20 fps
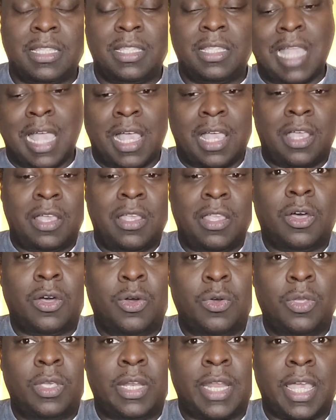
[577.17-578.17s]
Now, the
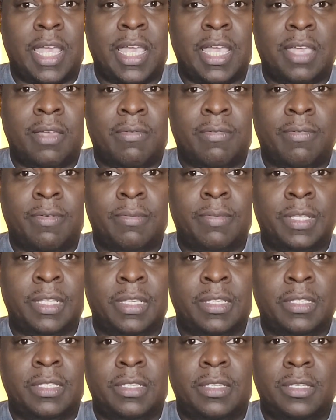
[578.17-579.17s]
Hogan I have from
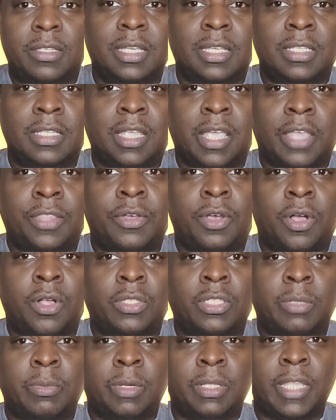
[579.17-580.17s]
this is the other
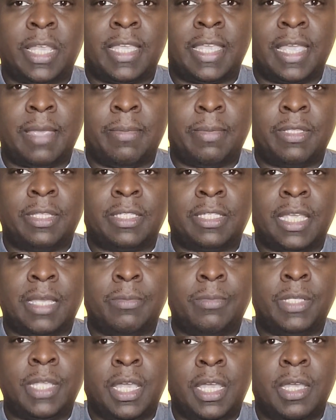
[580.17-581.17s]
Ultimate that came at the
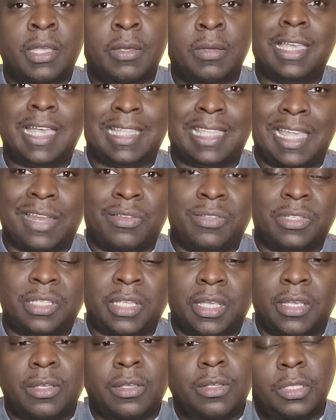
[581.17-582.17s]
same time. Got that on
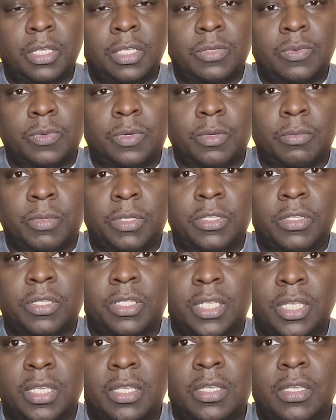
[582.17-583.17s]
sale. This one, Mr.
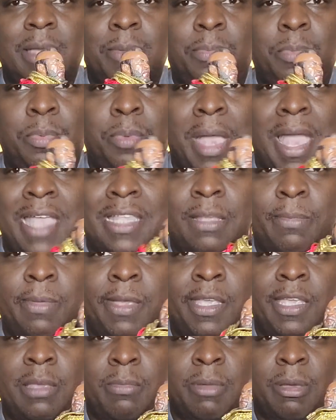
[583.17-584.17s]
T, I had to
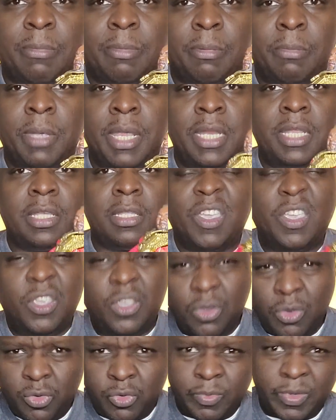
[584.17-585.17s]
pick him up immediately.
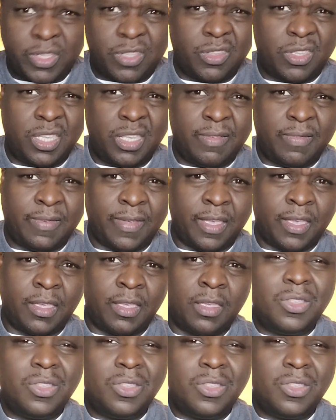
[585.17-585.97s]
Huge Mr. T fan.